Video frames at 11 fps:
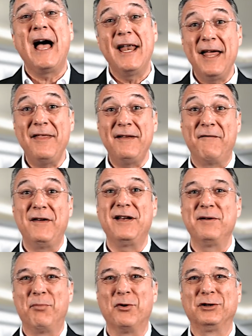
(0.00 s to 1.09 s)
another very
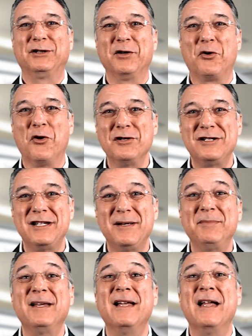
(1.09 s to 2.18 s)
important
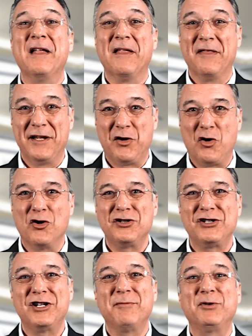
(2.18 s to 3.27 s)
concept, the
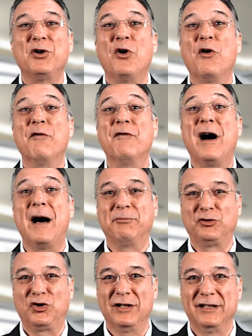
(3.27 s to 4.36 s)
concept of
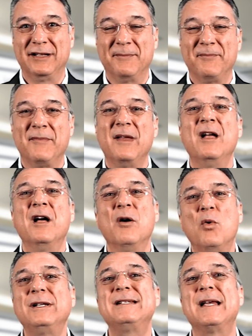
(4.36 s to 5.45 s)
uptrend.
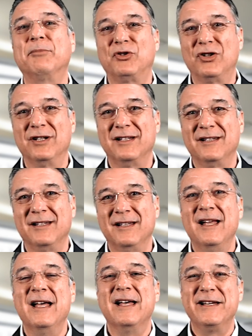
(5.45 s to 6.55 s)
What is uptrend?
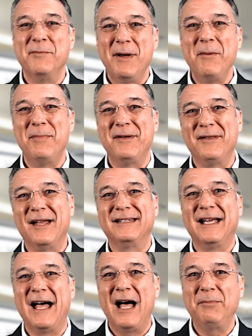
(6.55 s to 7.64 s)
Remember that
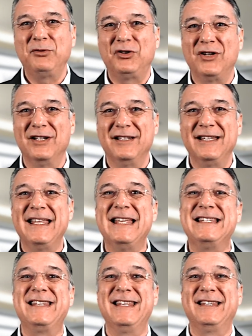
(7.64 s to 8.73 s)
uptrend
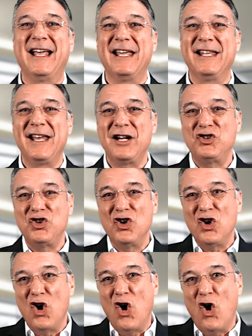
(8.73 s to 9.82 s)
is the
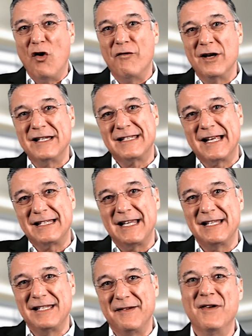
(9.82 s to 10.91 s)
direction of
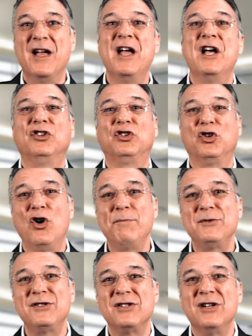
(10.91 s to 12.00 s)
successive
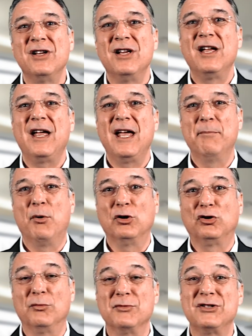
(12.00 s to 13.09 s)
tops and
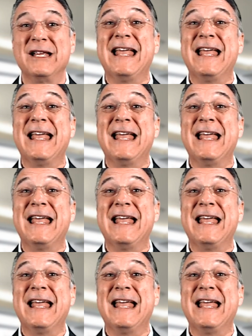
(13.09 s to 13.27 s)
bottoms.